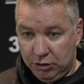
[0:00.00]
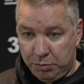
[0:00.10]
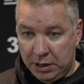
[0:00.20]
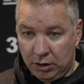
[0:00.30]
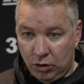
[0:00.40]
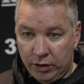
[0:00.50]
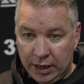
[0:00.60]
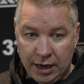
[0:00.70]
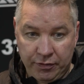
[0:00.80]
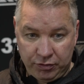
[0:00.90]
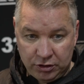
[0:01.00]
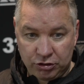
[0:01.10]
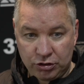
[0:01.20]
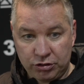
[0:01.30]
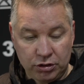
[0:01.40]
spent a lot of the half
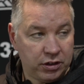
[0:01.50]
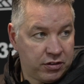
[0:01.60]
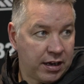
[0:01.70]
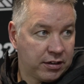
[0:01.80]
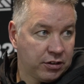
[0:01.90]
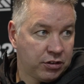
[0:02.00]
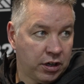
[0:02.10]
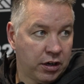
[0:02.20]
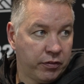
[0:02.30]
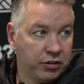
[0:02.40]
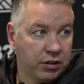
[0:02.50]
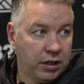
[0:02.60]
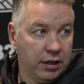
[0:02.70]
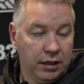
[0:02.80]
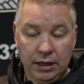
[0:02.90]
discussing the tactics, and then obviously,